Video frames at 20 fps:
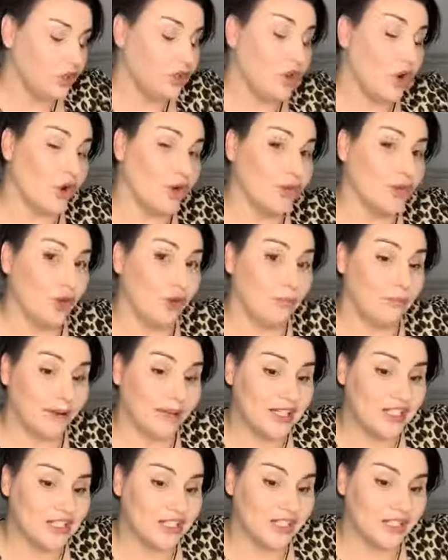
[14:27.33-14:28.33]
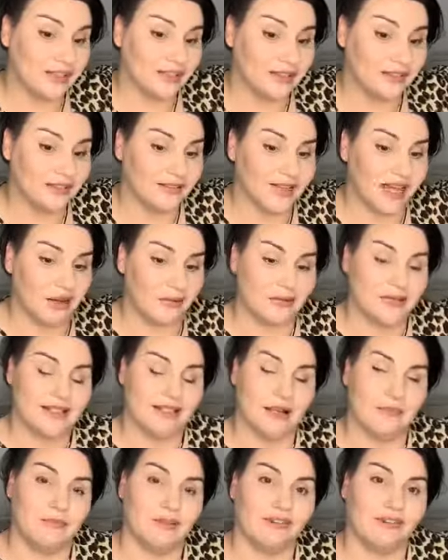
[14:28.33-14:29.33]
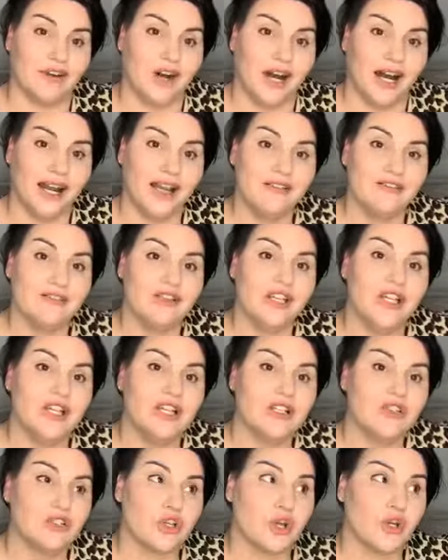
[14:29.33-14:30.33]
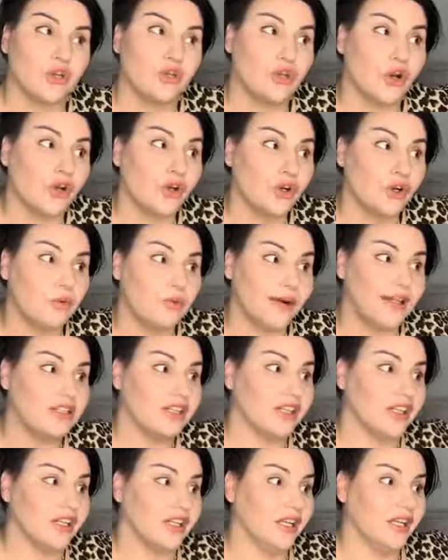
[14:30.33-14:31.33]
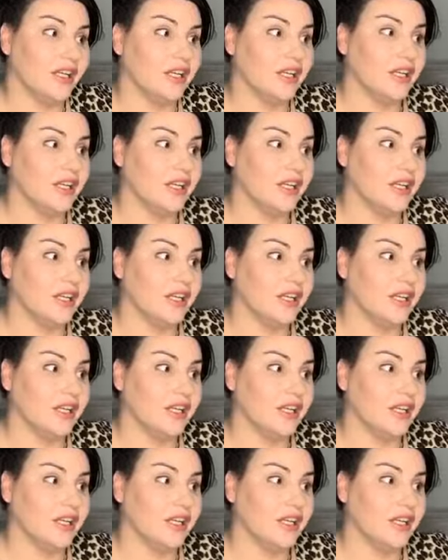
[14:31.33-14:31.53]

Know your budget. That was number 5. So know your budget.